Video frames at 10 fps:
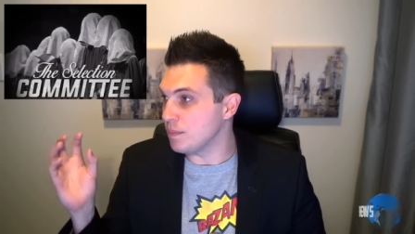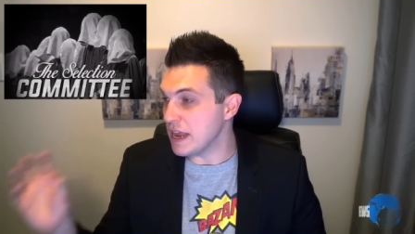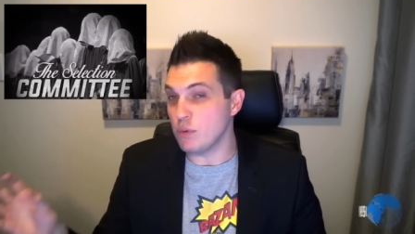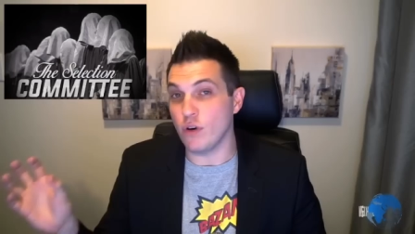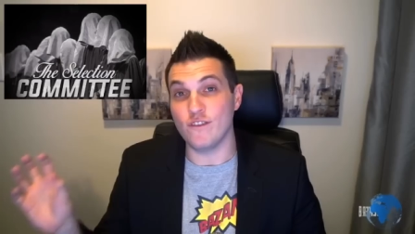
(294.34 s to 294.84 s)

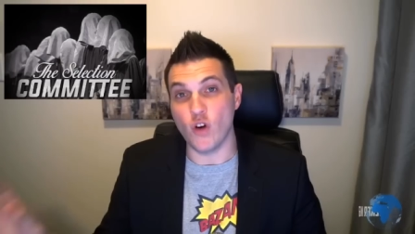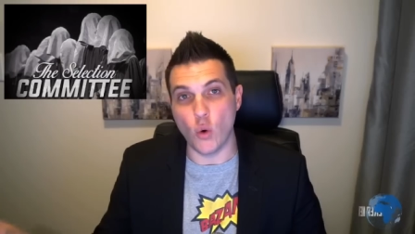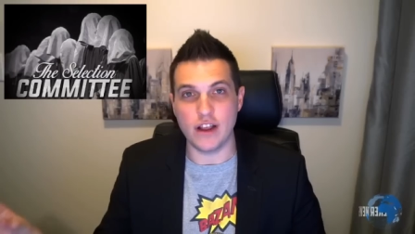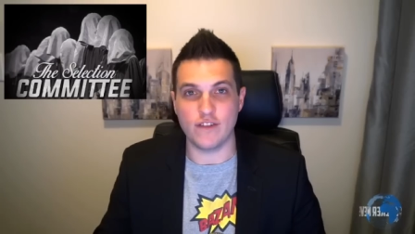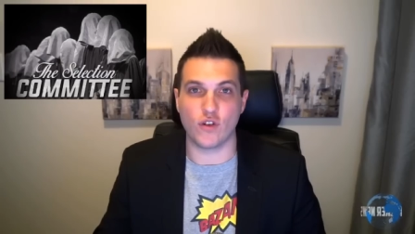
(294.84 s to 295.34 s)
people
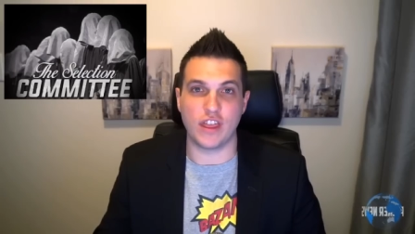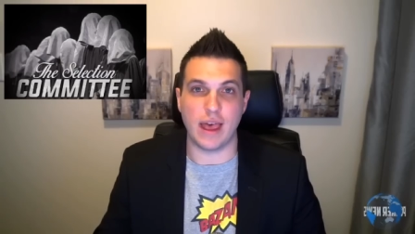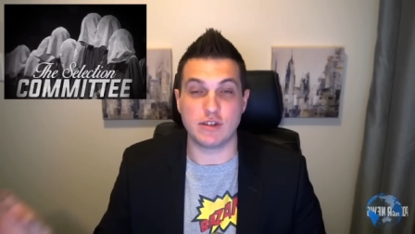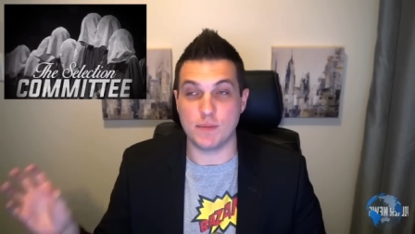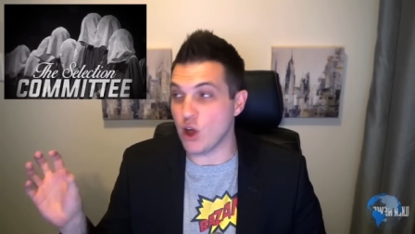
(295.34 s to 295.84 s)
voting for
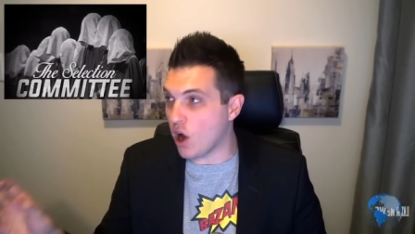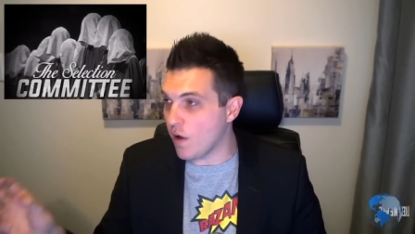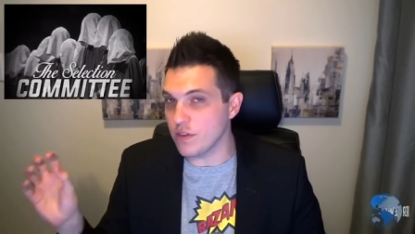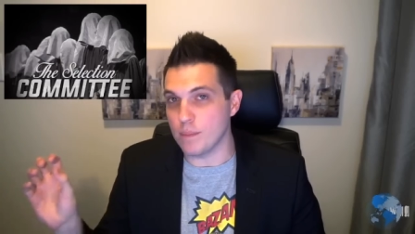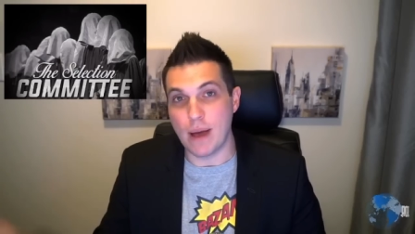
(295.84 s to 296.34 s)
them to be
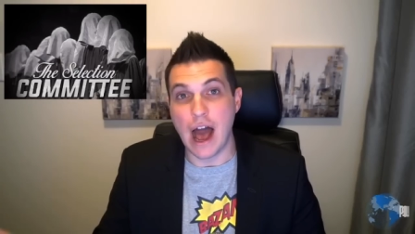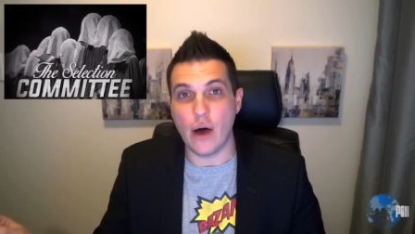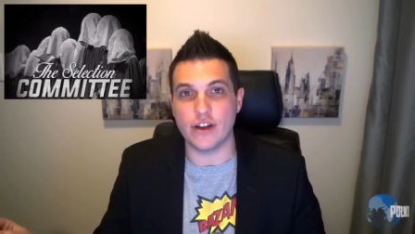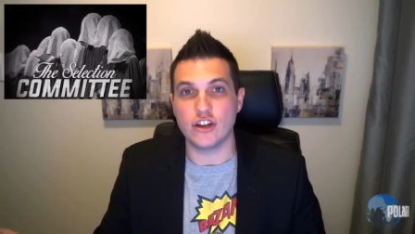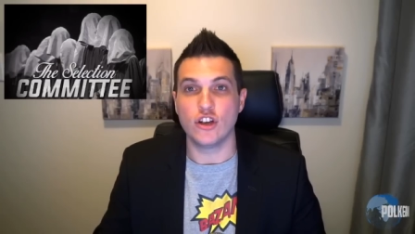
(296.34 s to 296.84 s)
on the
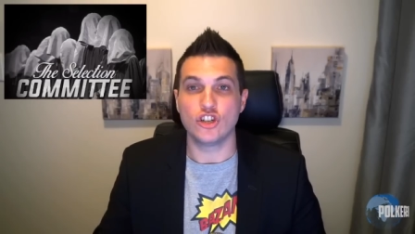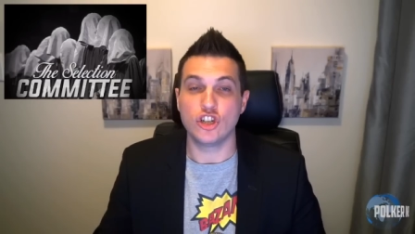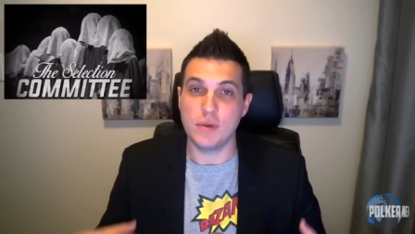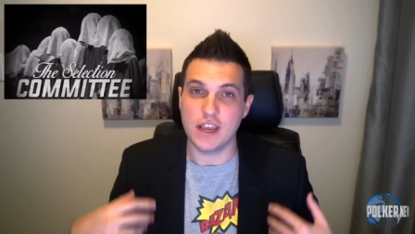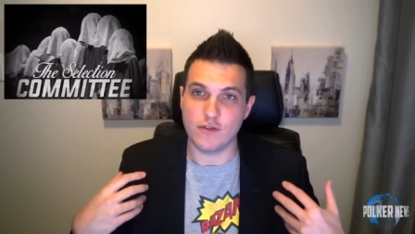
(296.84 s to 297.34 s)
ballot
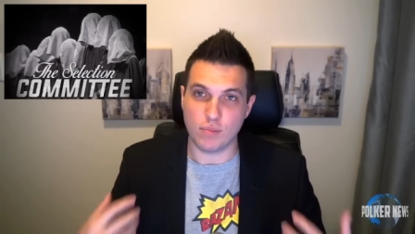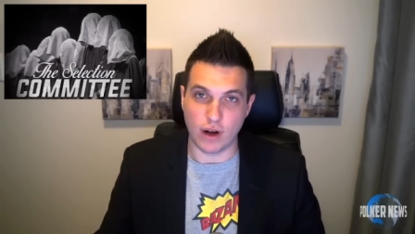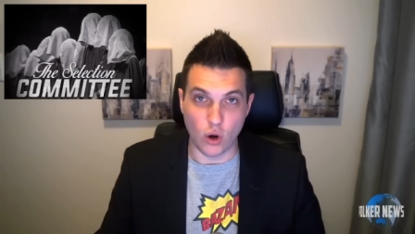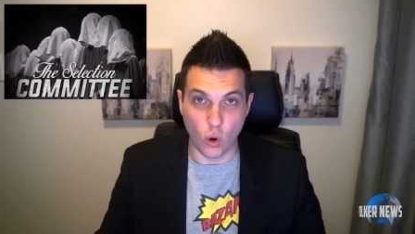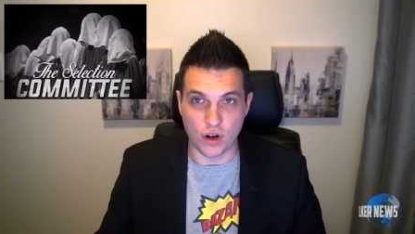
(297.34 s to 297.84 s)
should be given
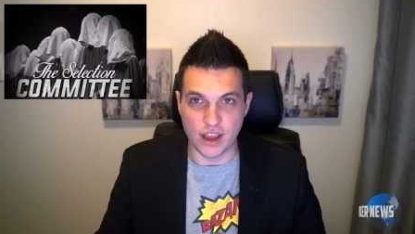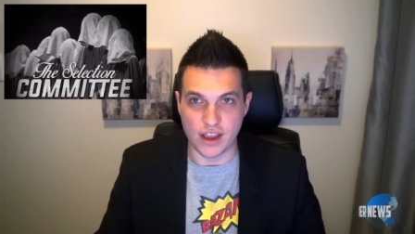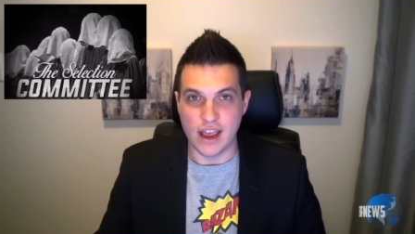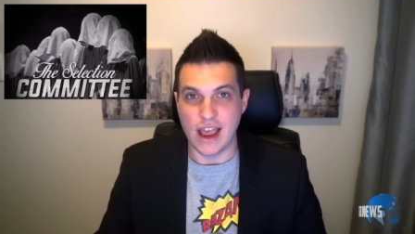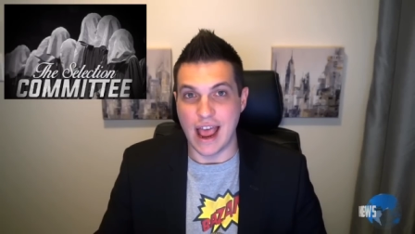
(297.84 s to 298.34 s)

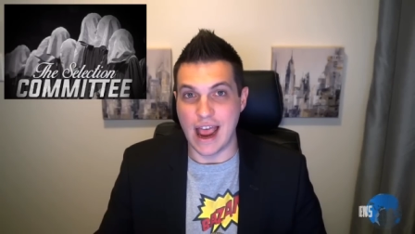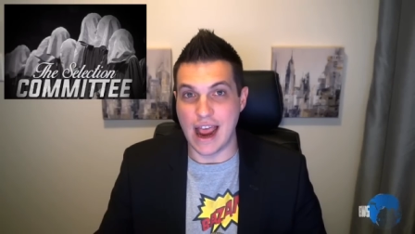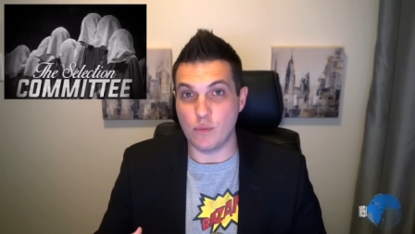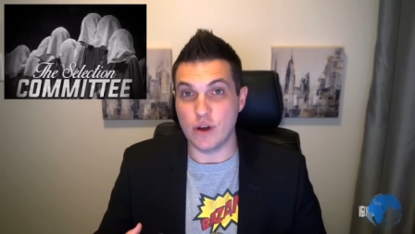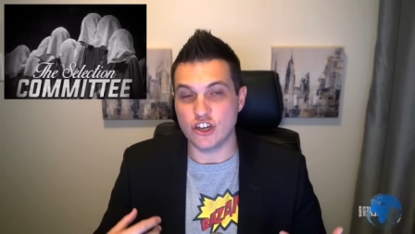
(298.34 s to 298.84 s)
priority,
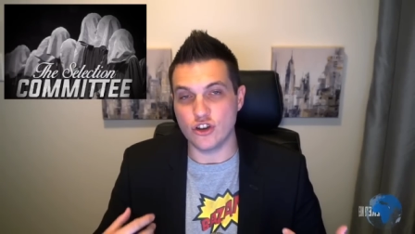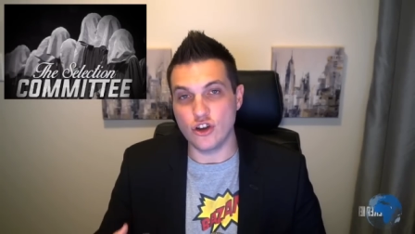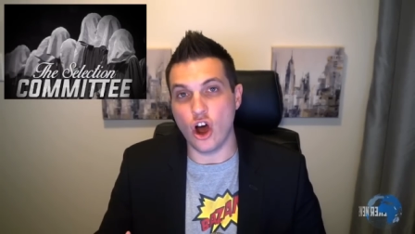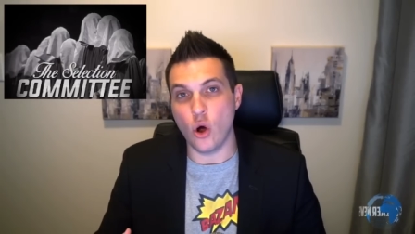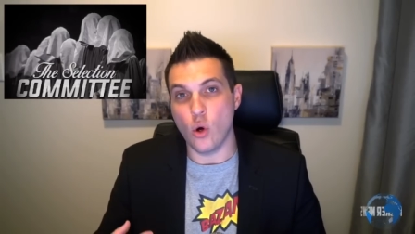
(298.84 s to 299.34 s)
and we should
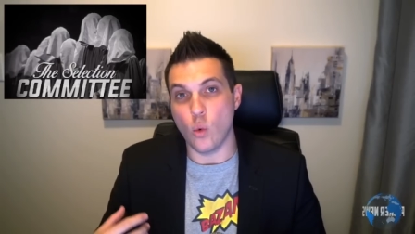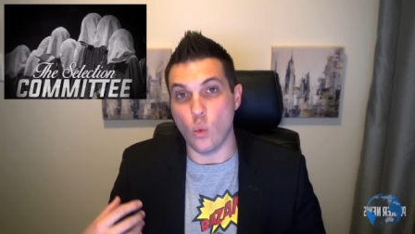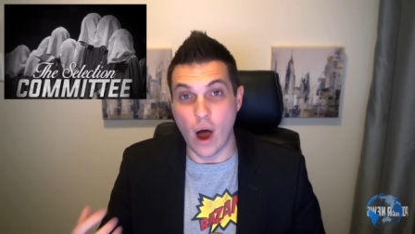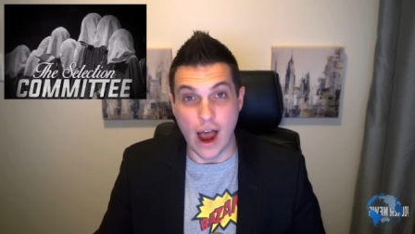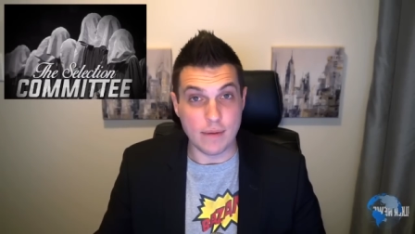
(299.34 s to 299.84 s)
know
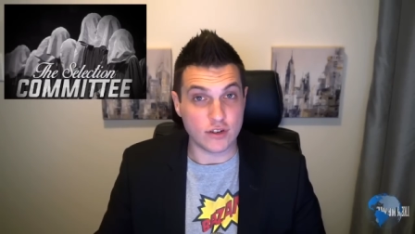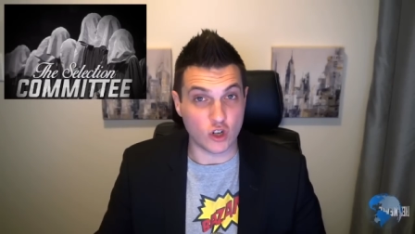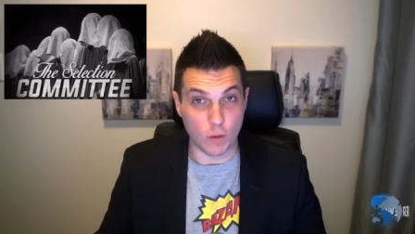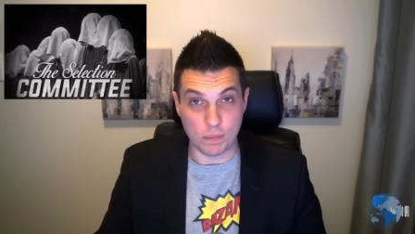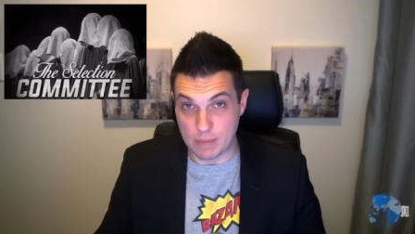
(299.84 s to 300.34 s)
why
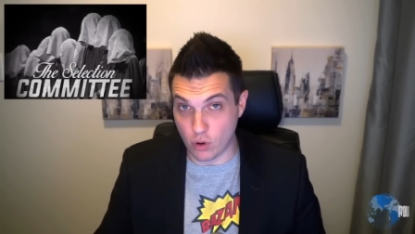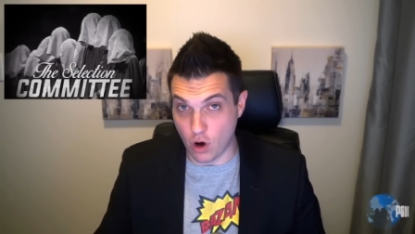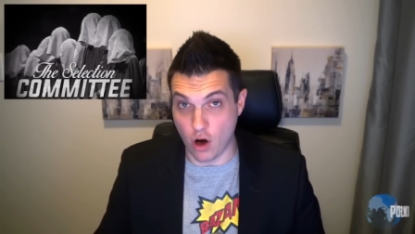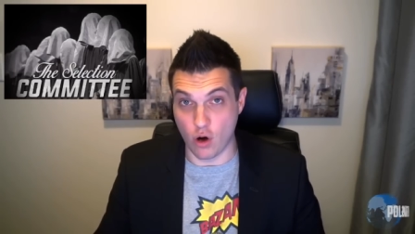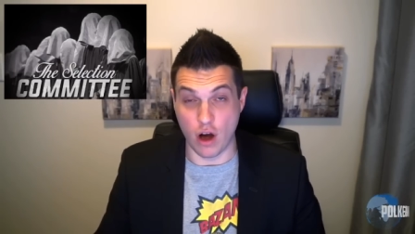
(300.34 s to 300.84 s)
certain people
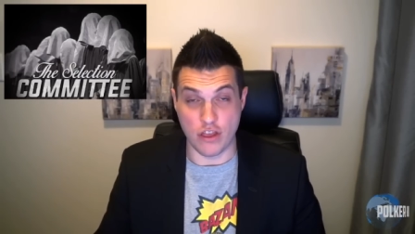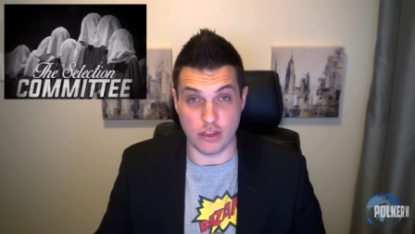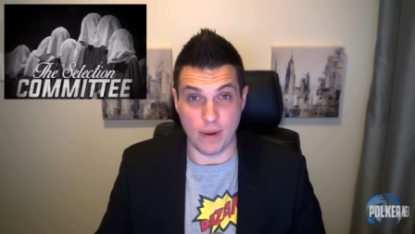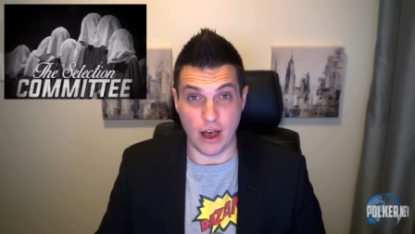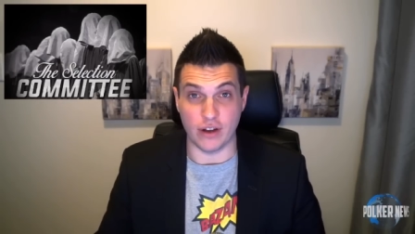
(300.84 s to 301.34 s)
are
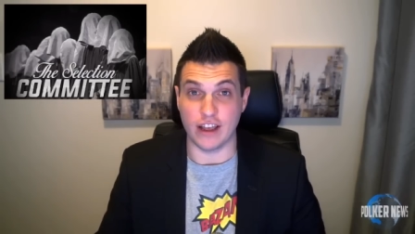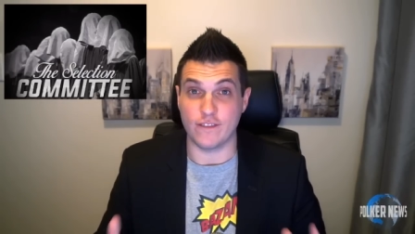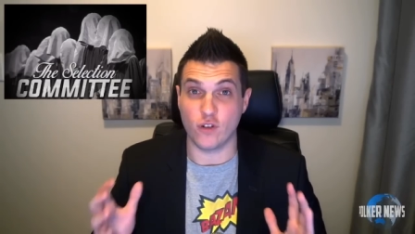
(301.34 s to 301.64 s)
on the ballot.